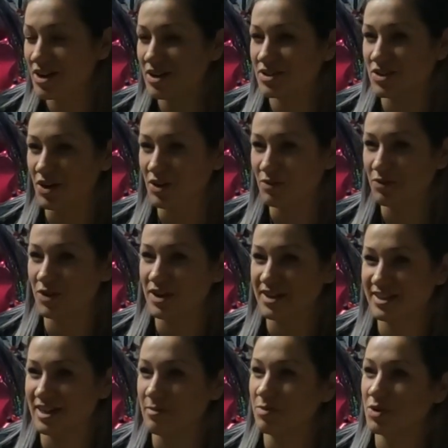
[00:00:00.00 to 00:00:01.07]
So for
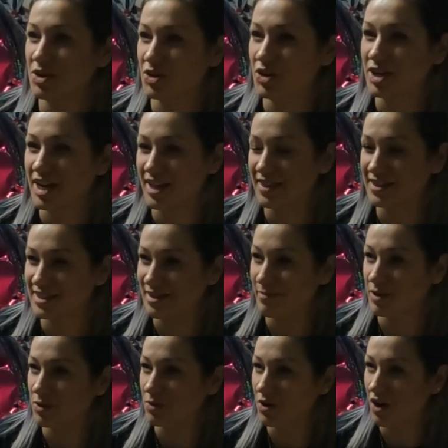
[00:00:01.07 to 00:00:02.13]
example, you know, you get the
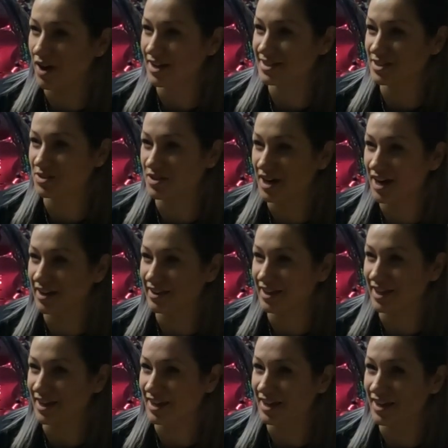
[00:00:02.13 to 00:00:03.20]
typical guys that are out
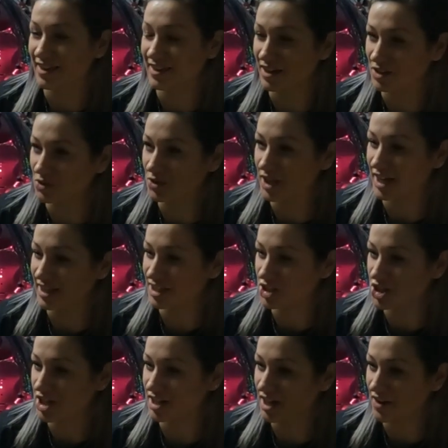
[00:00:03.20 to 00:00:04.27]
there that are looking at the
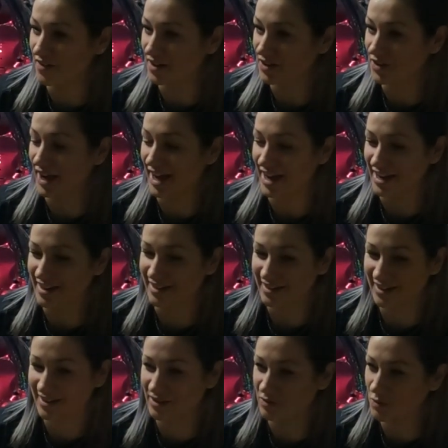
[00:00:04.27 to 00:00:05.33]
chick going, oh, hey,
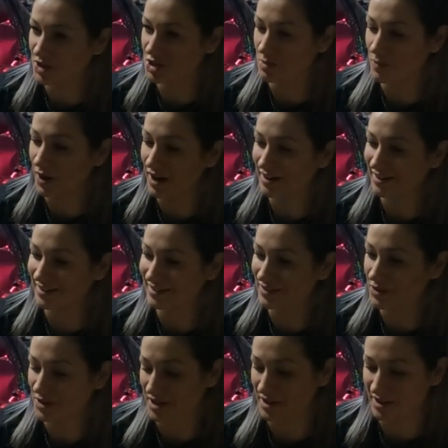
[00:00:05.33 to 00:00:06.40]
where's your partner
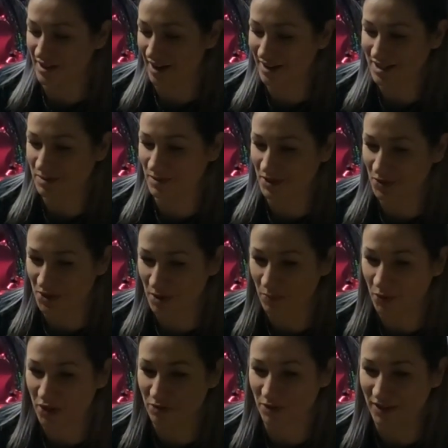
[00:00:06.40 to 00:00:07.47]
or your husband or your
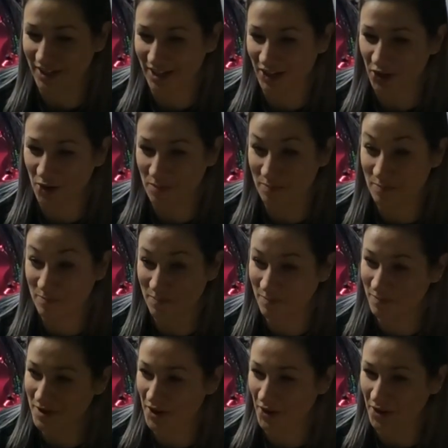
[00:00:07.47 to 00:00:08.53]
boyfriend that can go,
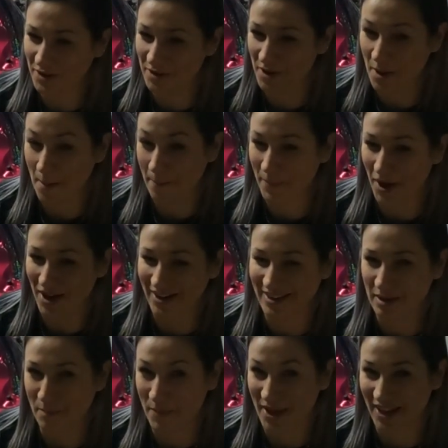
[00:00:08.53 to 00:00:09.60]
you know, park in
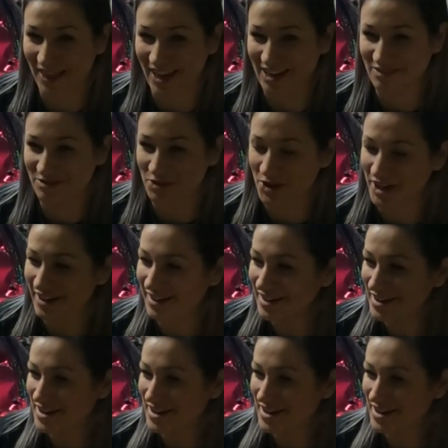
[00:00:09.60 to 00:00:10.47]
the pit lane for you,